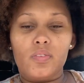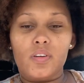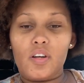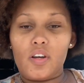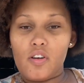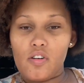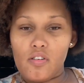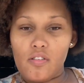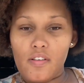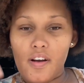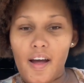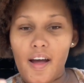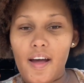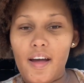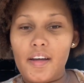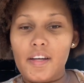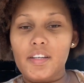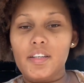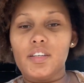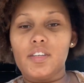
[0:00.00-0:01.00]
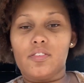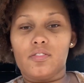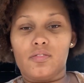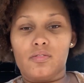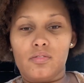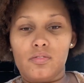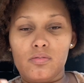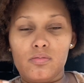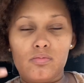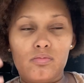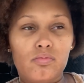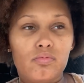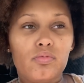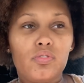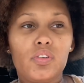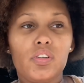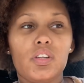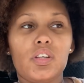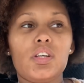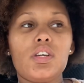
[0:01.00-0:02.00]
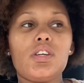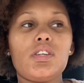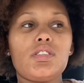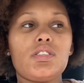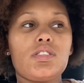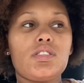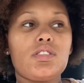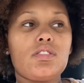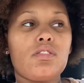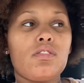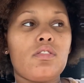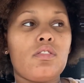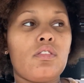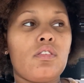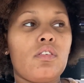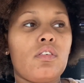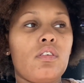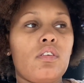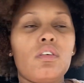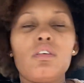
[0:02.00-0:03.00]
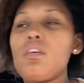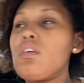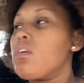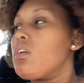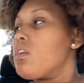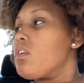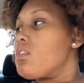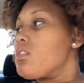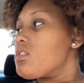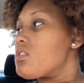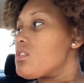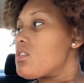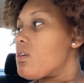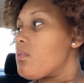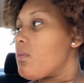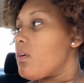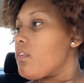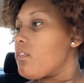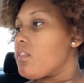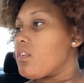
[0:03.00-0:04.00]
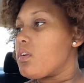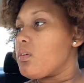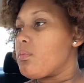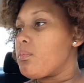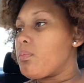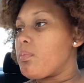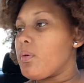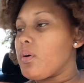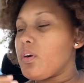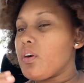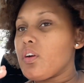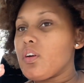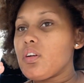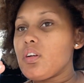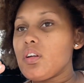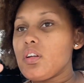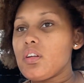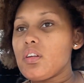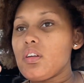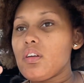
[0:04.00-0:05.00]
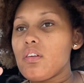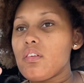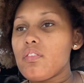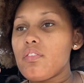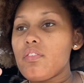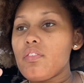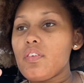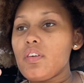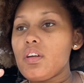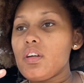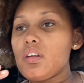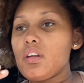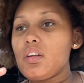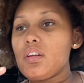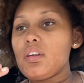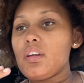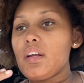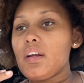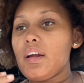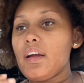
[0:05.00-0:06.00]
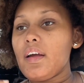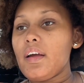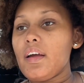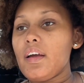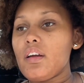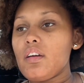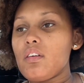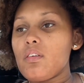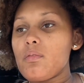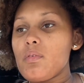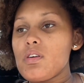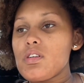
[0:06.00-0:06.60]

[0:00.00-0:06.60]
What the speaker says: cry and release some of the burden feeling that I had on